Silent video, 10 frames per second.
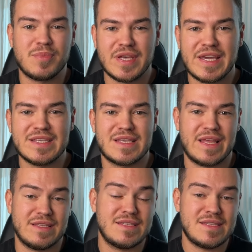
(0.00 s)
place
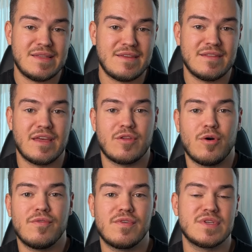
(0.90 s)
and city that
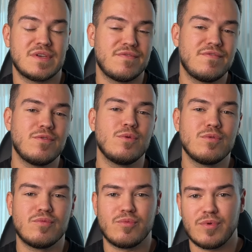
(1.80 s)
offers a full